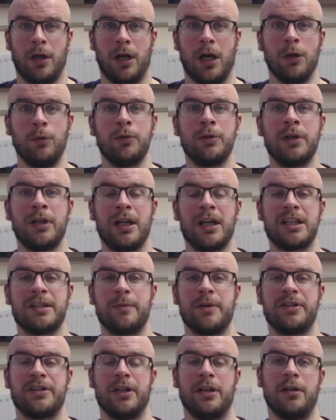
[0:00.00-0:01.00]
I wouldn't
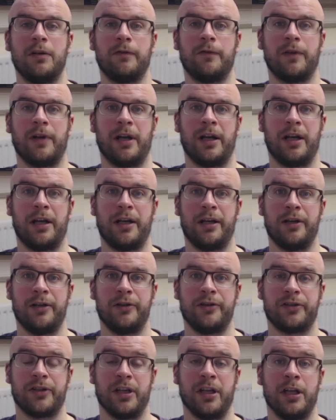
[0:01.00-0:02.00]
class myself
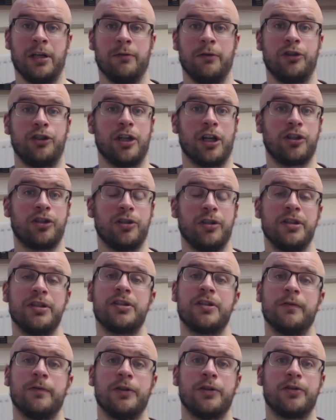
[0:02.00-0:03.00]
as a
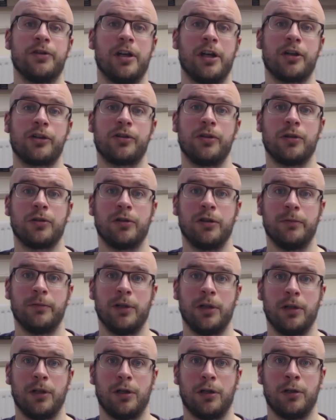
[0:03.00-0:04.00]
rejectionist of international
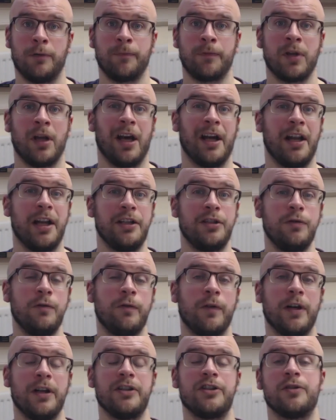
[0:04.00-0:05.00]
criminal law, and I do
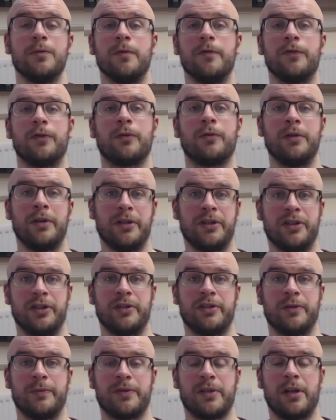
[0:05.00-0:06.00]
find some of the
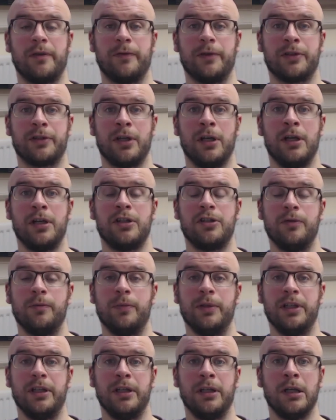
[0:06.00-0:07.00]
criticisms of it to
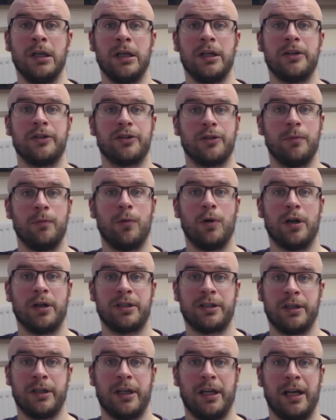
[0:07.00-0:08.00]
be
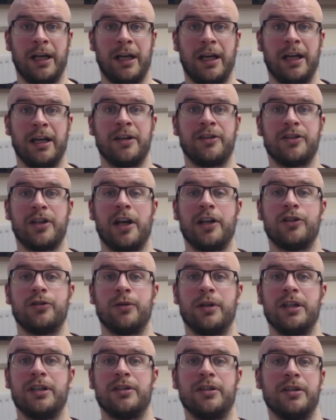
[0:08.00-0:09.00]
somewhat
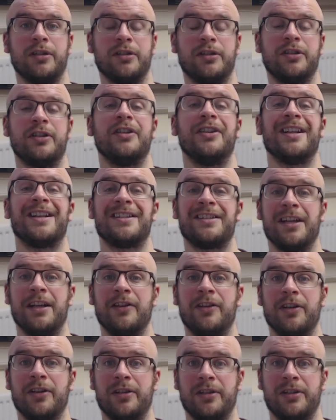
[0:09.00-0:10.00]
exaggerated to the
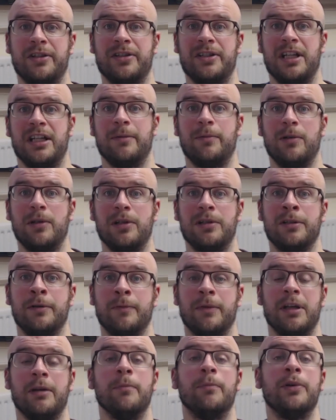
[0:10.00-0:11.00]
extent that it is labelled
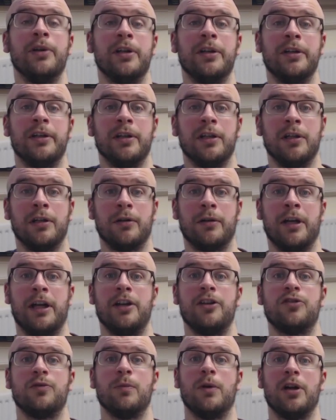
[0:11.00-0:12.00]
imperial or
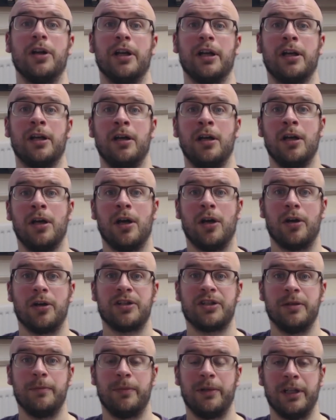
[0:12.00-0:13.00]
hegemonic or
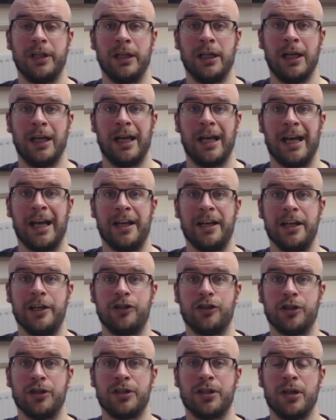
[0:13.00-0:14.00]
simply an
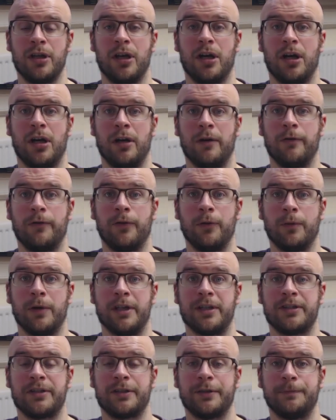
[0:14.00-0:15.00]
agent of the
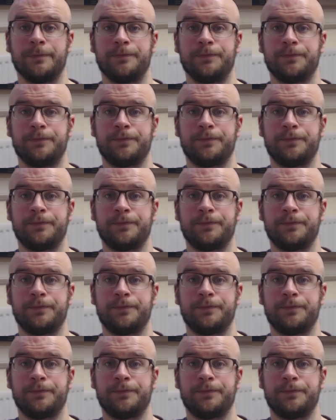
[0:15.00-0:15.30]
West.